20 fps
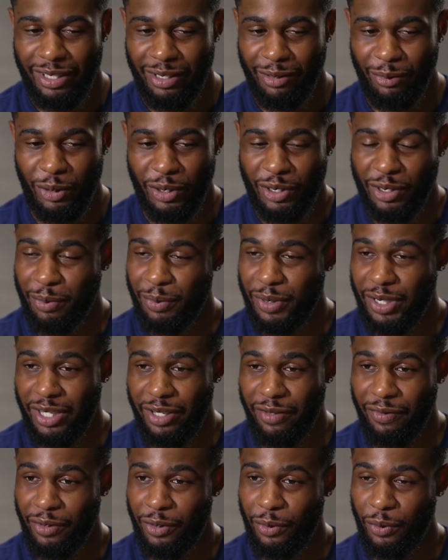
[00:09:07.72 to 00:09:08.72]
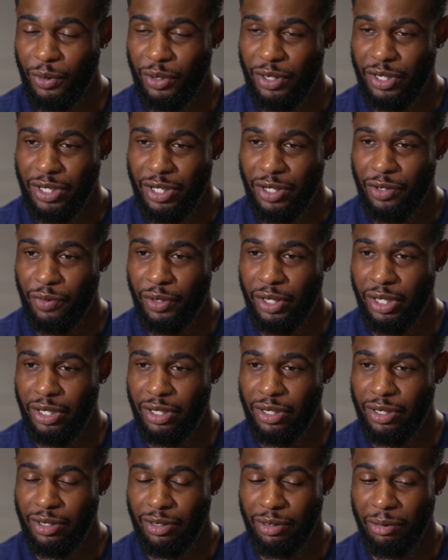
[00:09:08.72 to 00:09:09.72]
watch some TV, watch
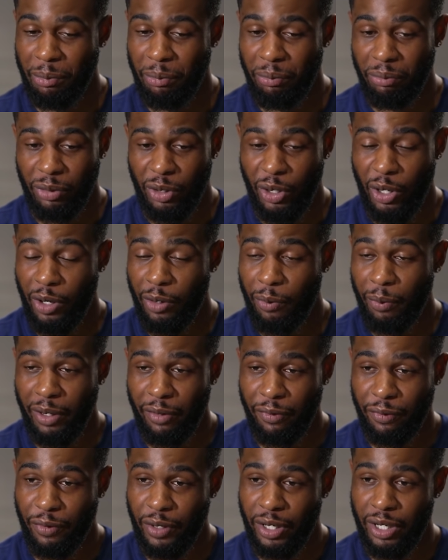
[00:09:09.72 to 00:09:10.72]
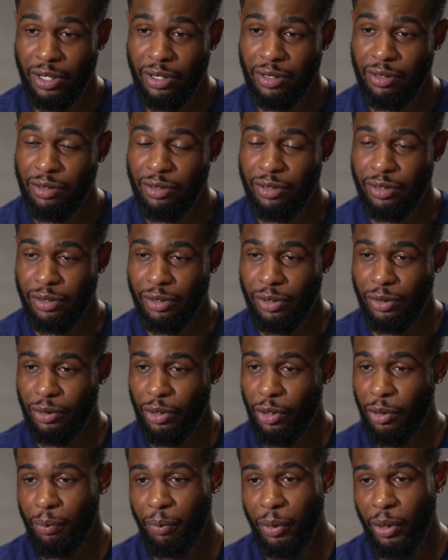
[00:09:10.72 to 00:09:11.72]
series, go out with my friends,
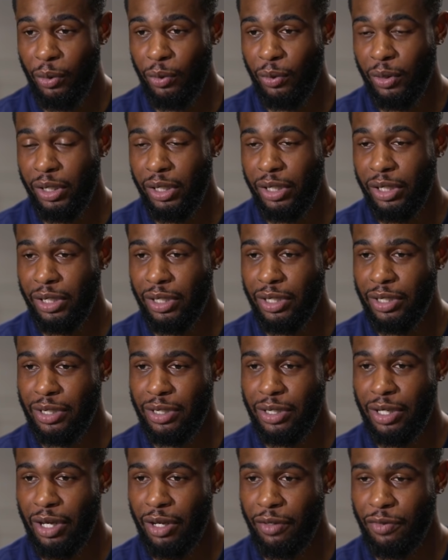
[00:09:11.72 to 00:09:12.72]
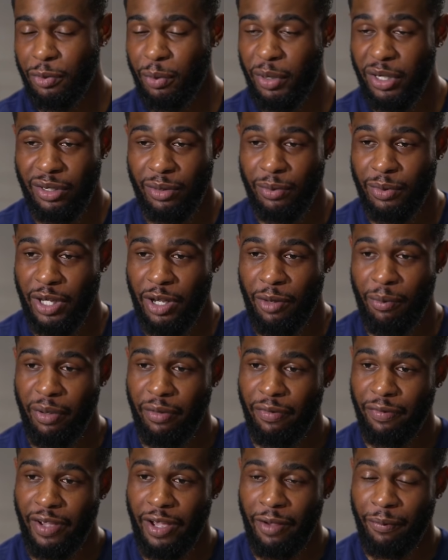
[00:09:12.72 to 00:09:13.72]
go bowling and stuff, spend some time with
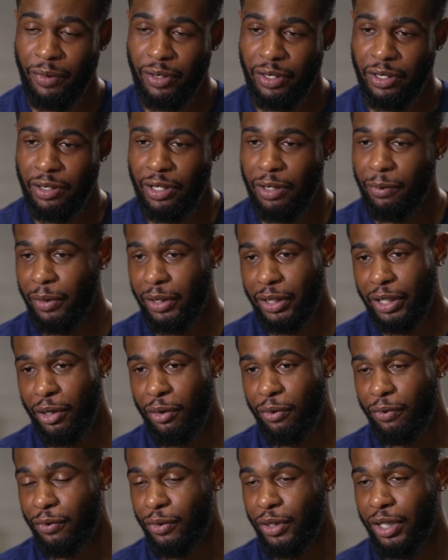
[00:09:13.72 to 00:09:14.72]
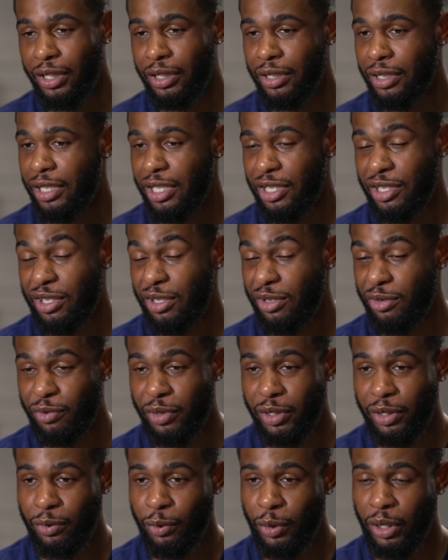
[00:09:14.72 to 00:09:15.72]
my family, like my girlfriend. That's just
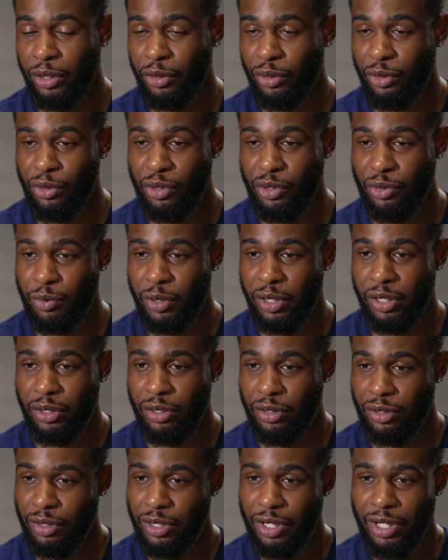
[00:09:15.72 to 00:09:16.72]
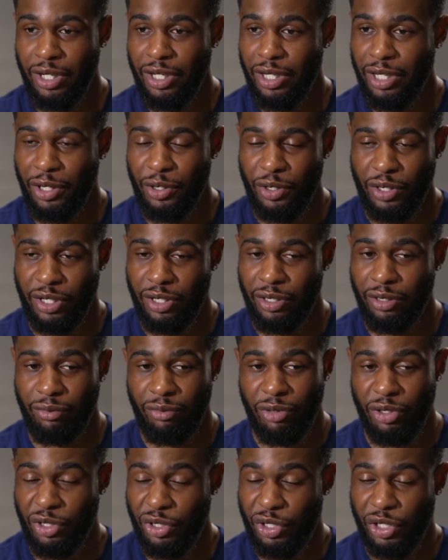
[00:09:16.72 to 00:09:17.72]
really what I do. Just like you
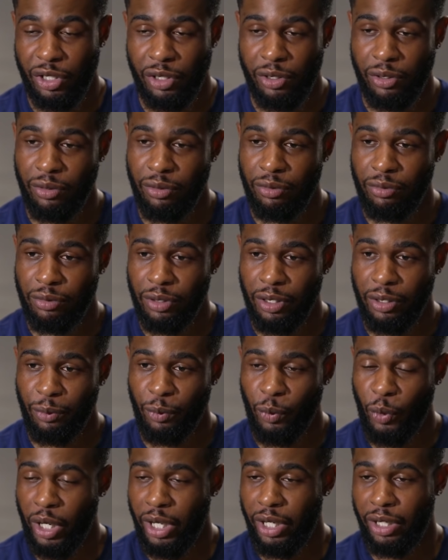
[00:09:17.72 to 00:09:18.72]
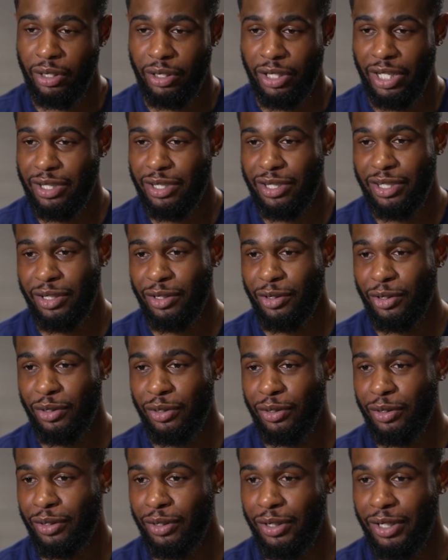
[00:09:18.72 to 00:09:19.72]
said, just chill, unwind. That's it.
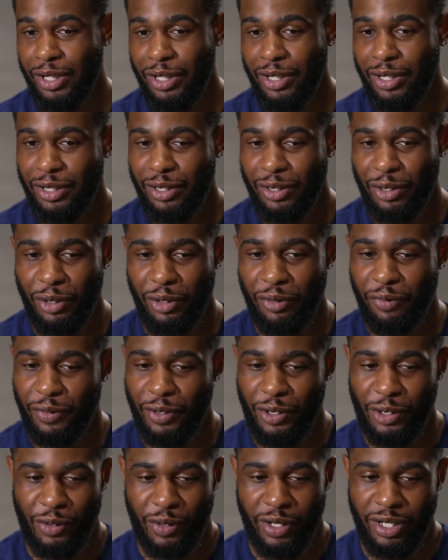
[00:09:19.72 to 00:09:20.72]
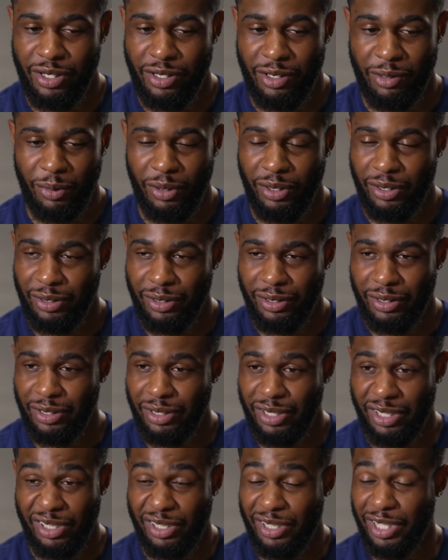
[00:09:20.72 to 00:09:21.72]
Not anything crazy, but
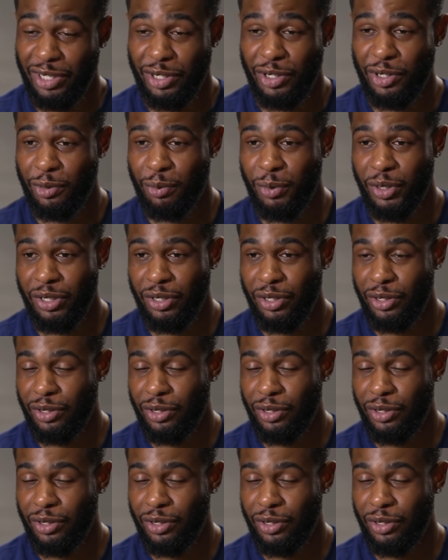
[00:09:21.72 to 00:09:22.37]
that's just me.